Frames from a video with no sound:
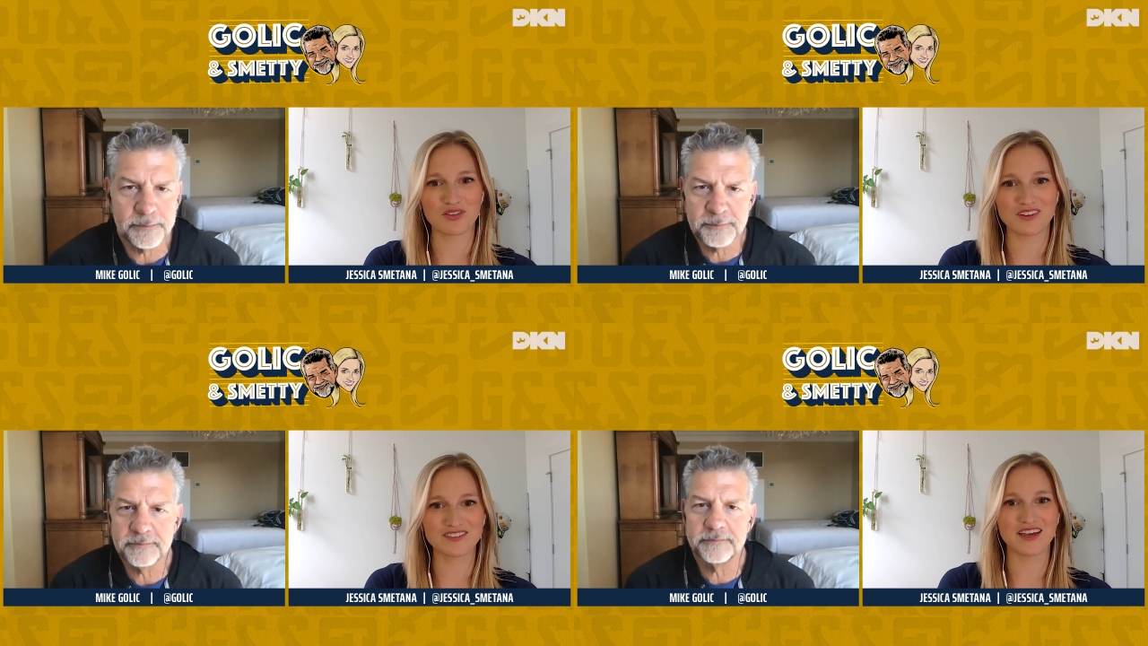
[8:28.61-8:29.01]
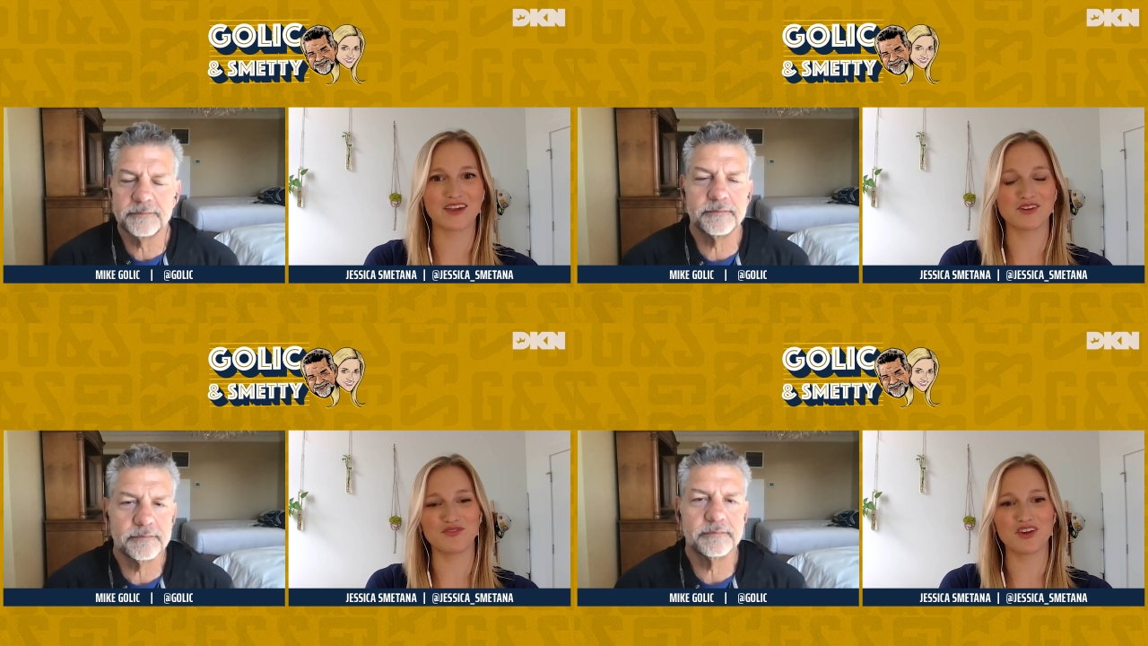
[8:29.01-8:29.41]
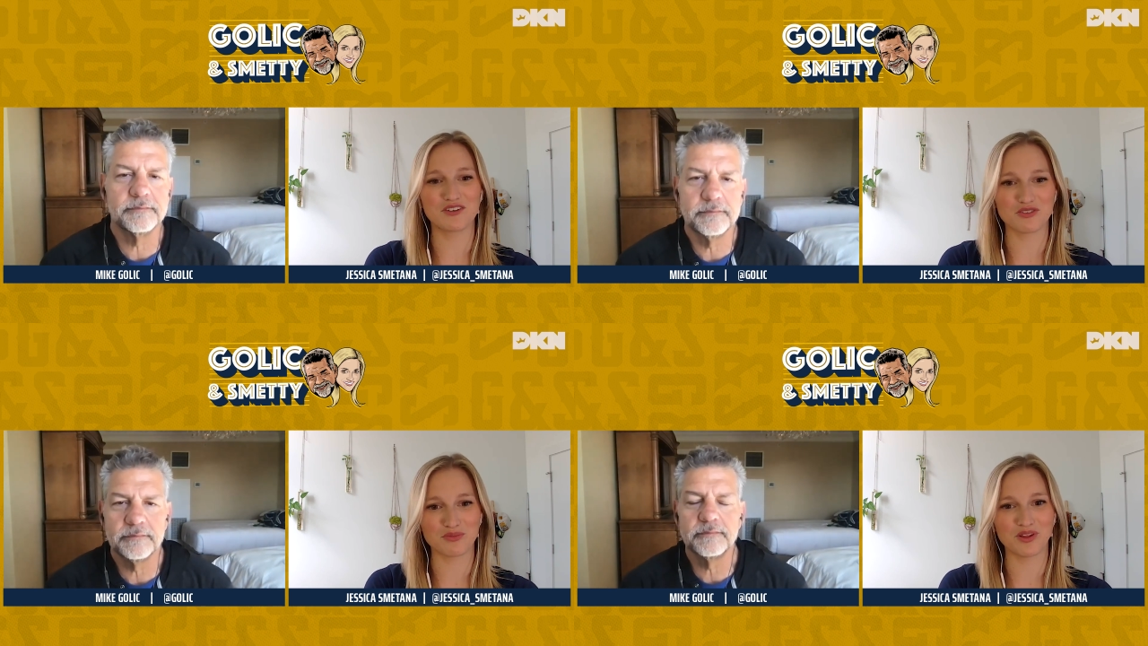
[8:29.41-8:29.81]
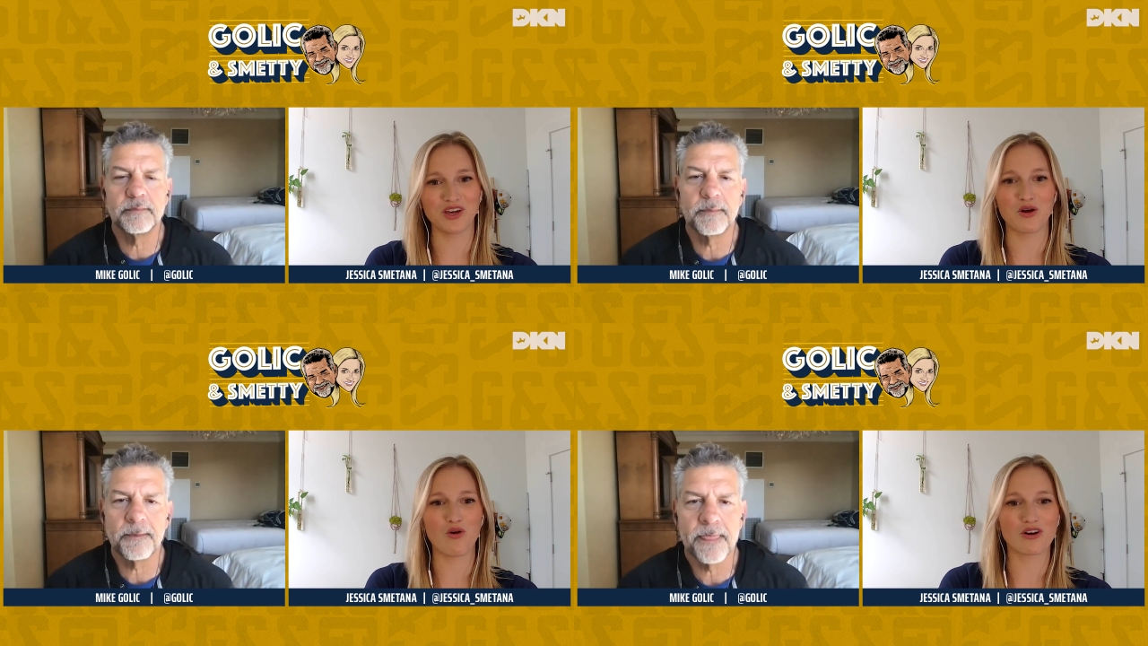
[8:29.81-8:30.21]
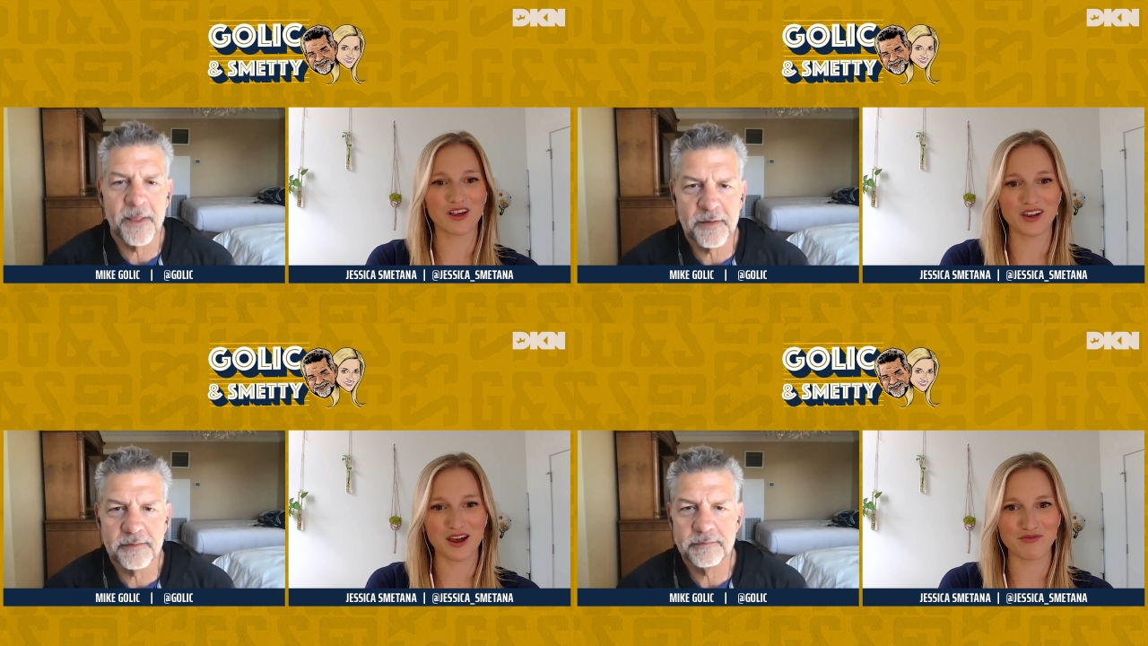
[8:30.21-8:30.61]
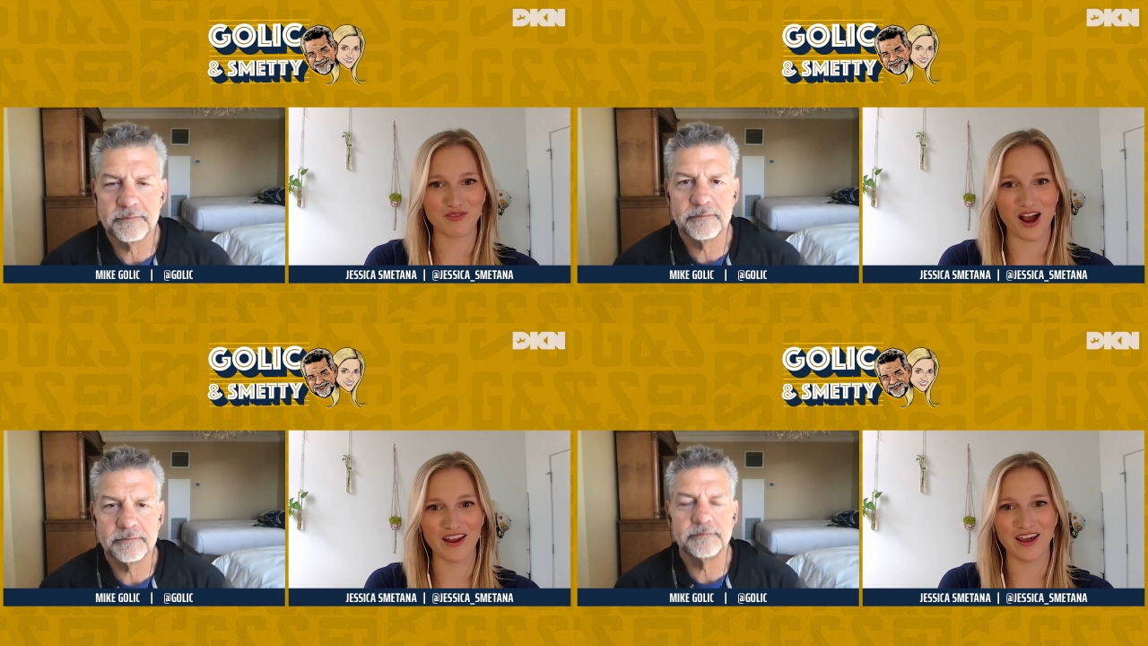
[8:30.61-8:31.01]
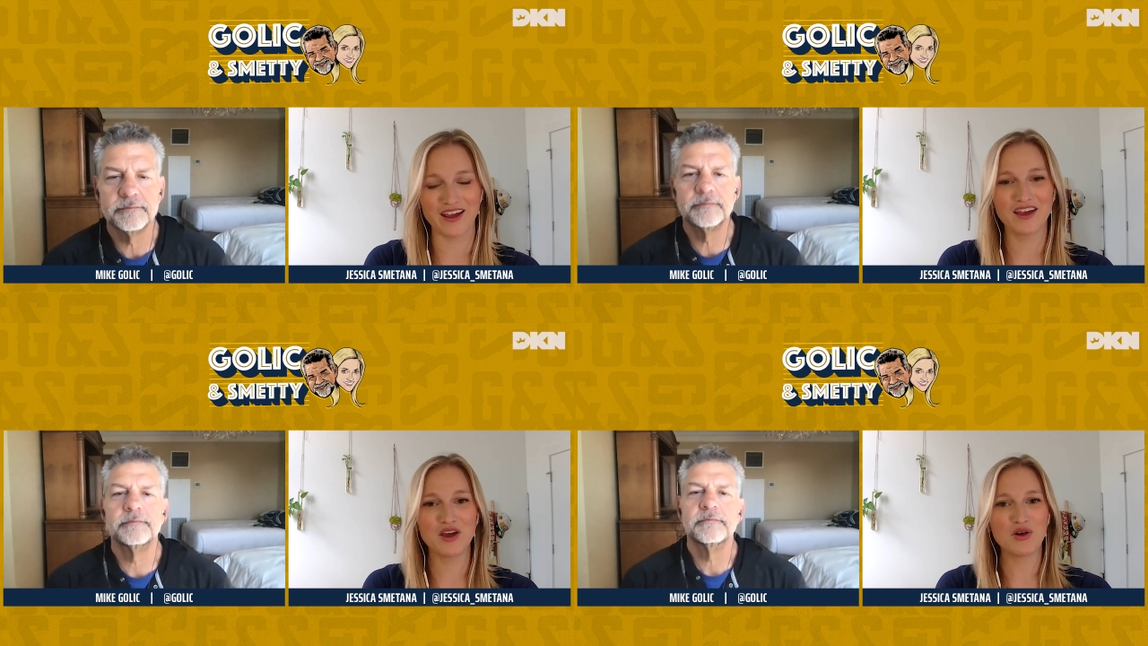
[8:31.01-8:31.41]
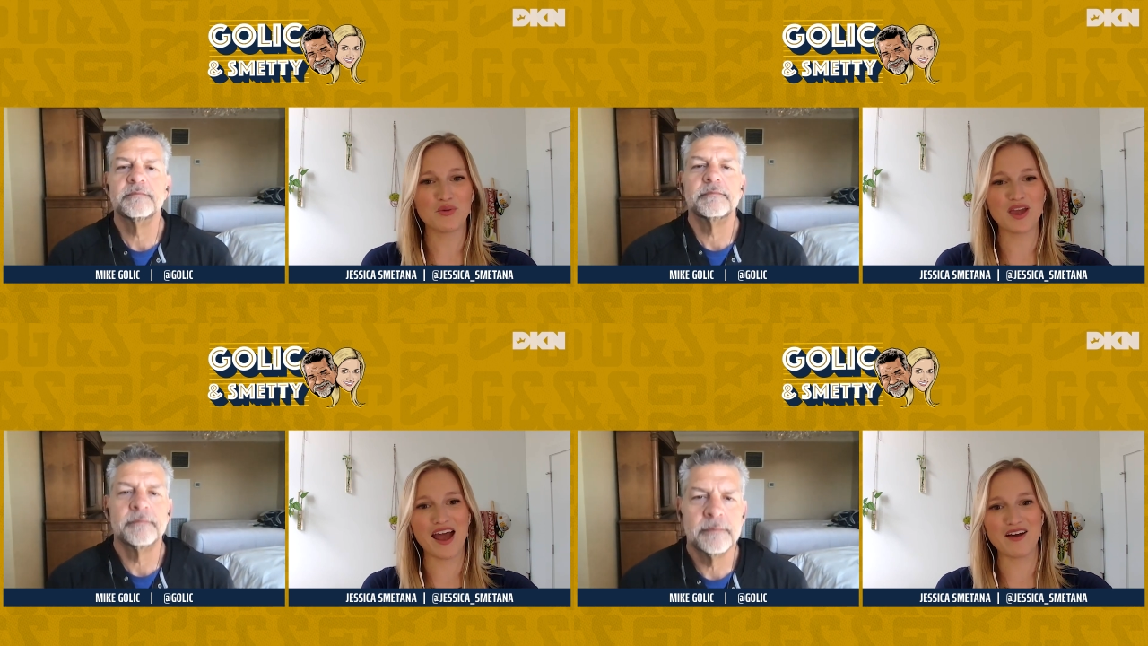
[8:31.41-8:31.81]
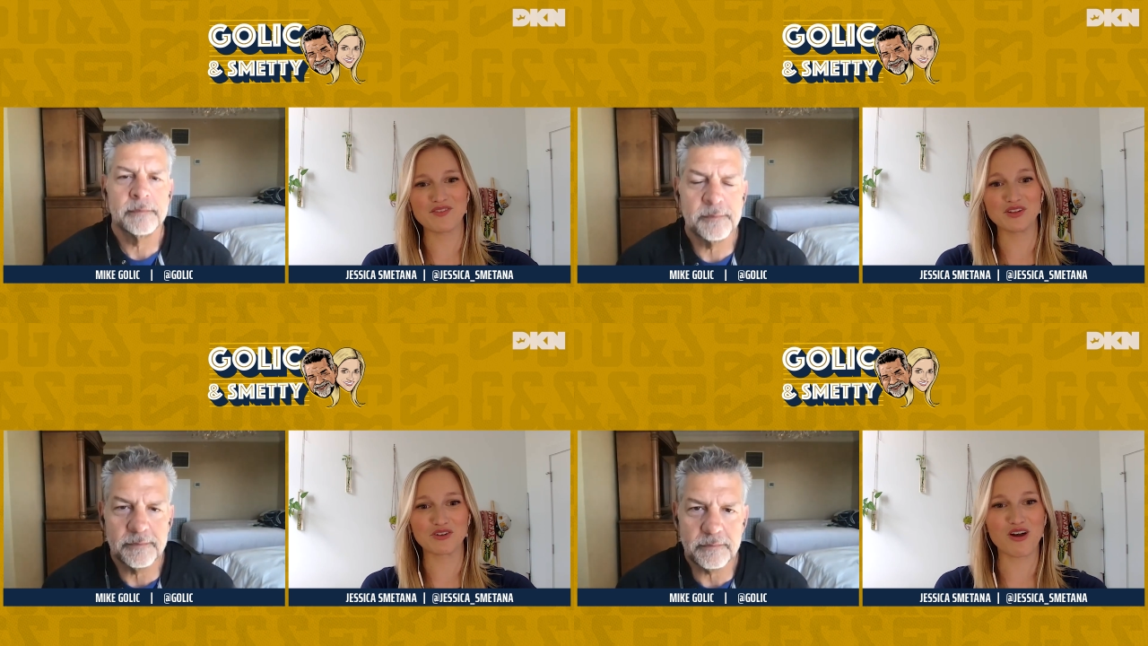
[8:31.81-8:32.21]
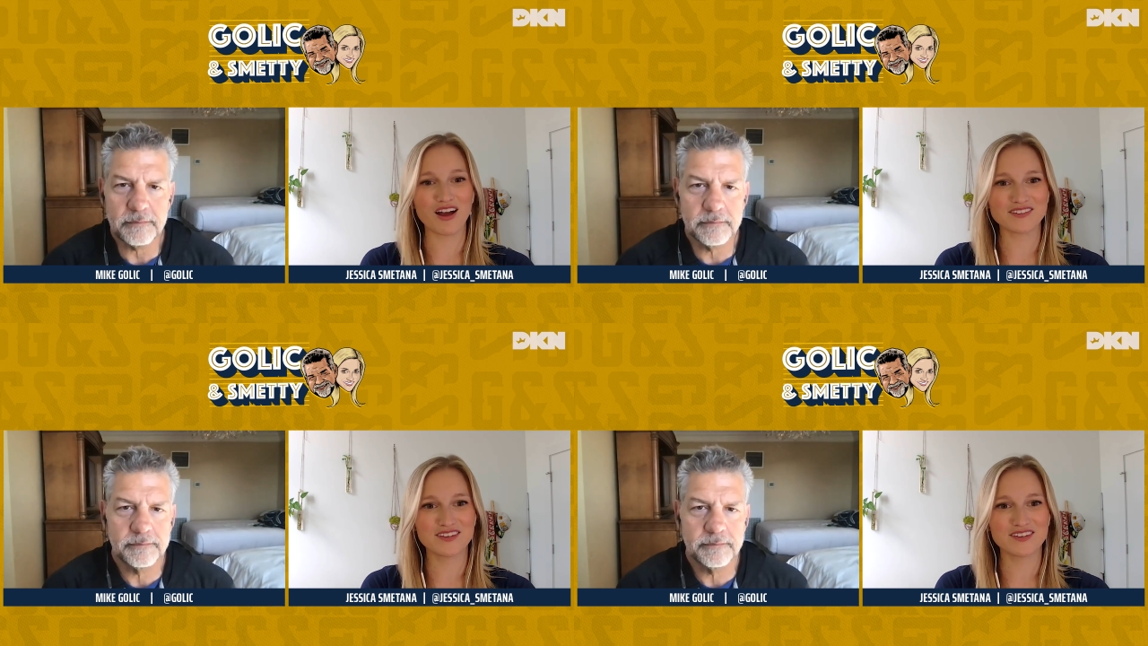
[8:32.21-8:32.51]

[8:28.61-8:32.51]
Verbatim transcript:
Speaker 1: consecutive year. They're playing Oregon on Friday. We have the lacrosse